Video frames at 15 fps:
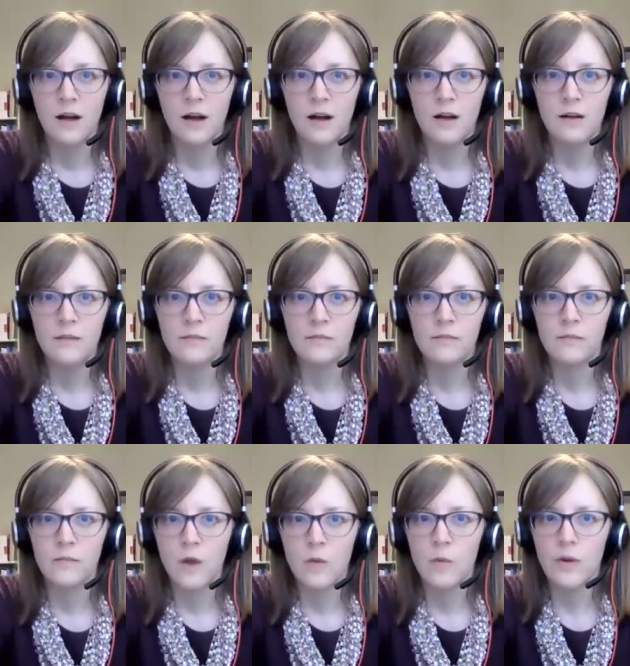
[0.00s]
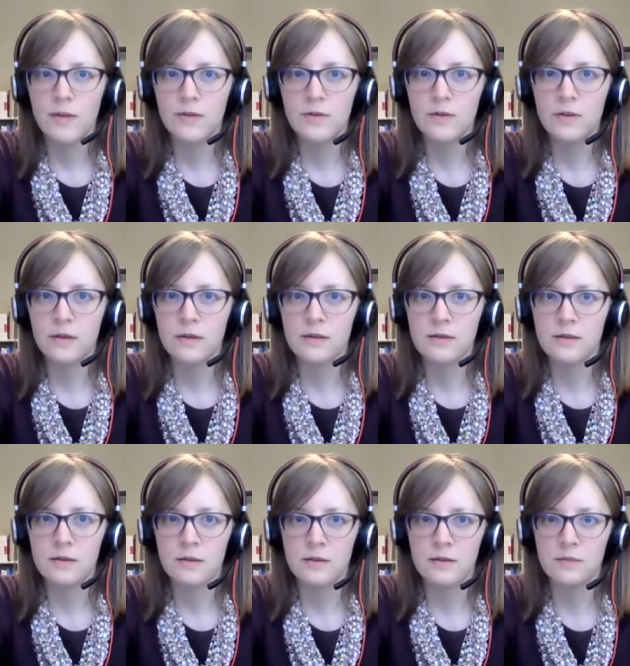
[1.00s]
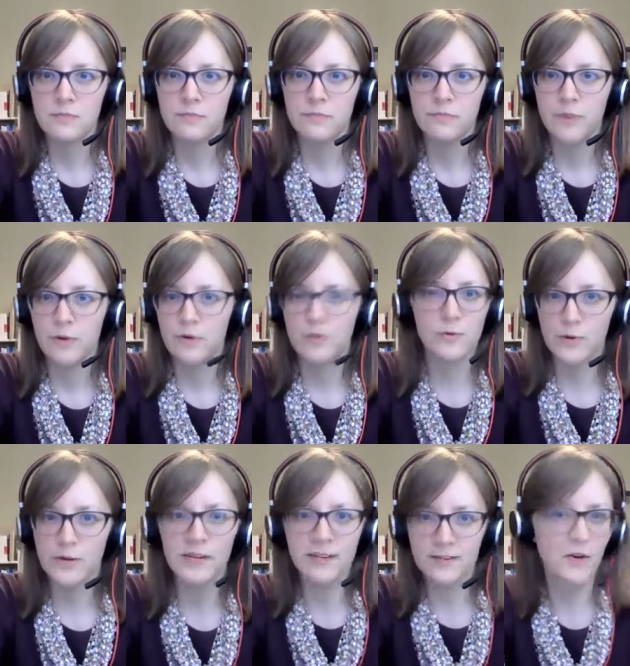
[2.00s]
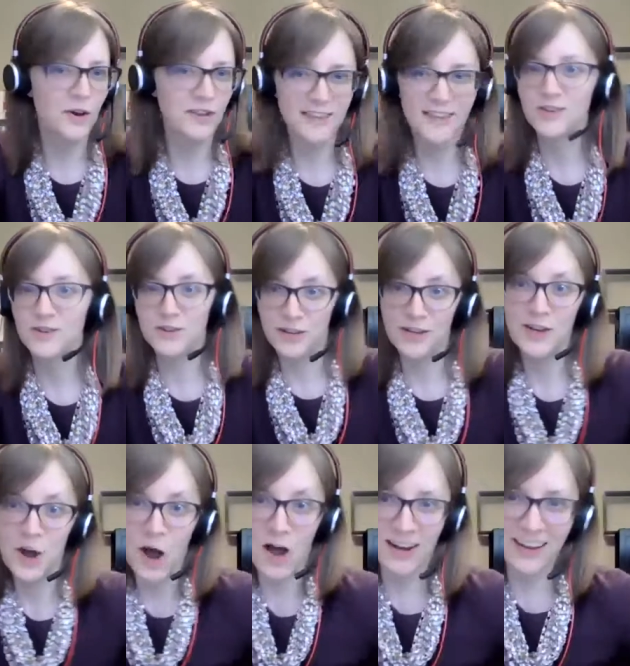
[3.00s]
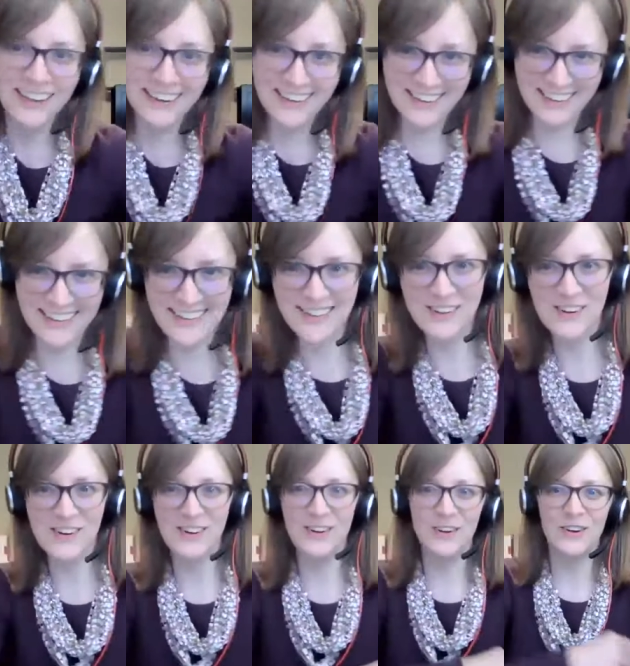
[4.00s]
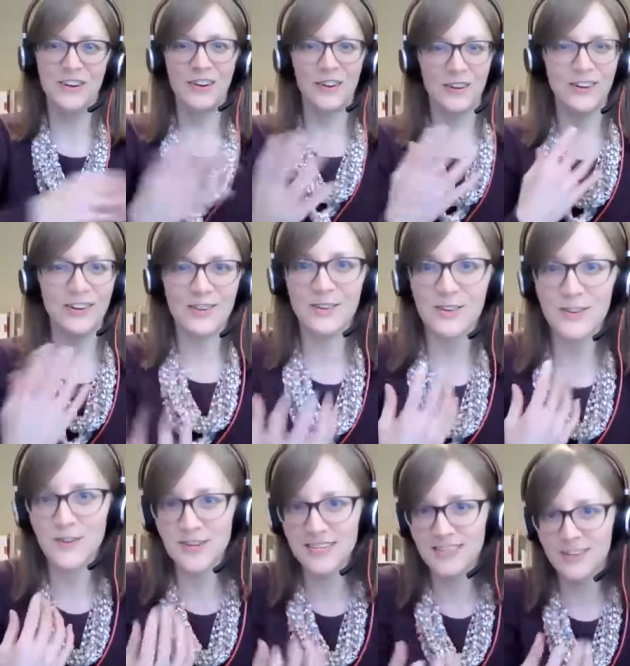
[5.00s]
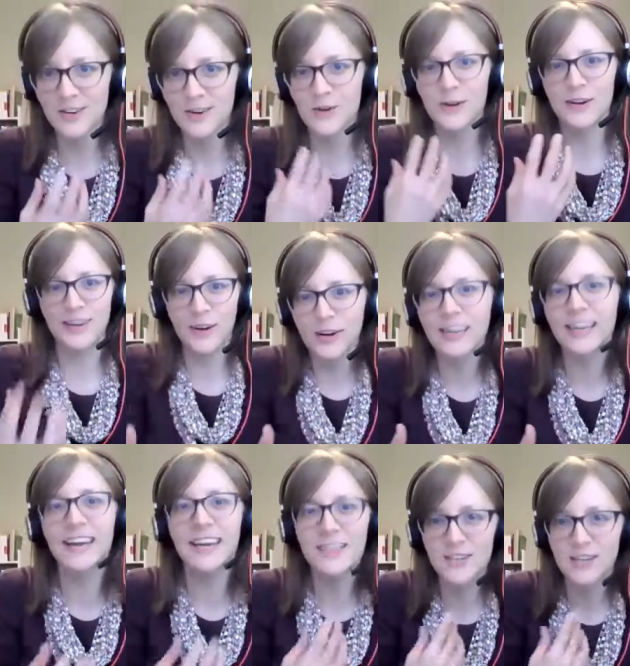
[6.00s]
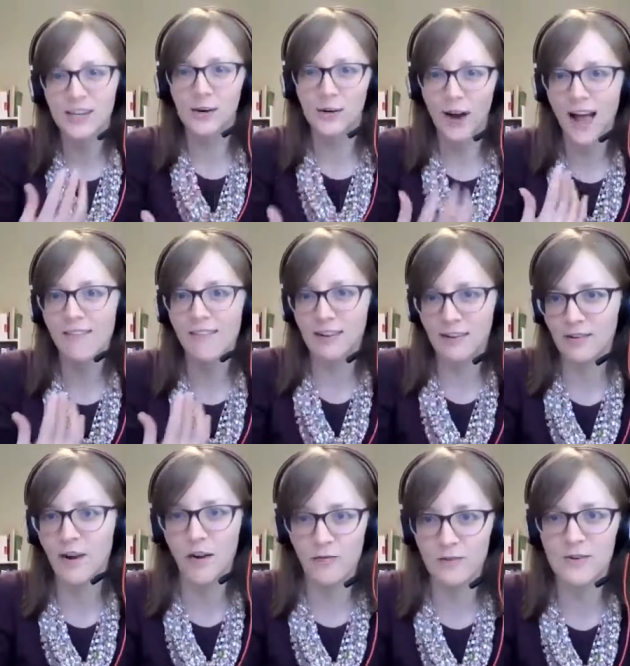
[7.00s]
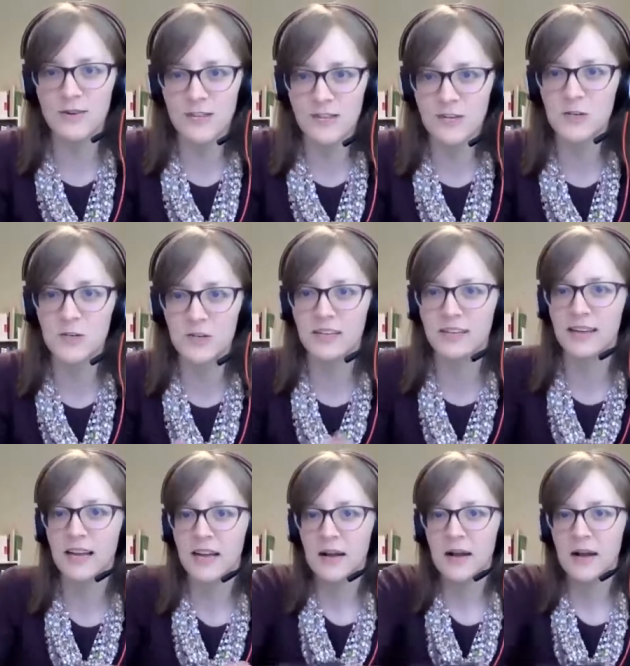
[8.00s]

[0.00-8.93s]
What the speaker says: Um, well, I do think it's better to read in translation than not, because you're still you're engaging, you're having a conversation,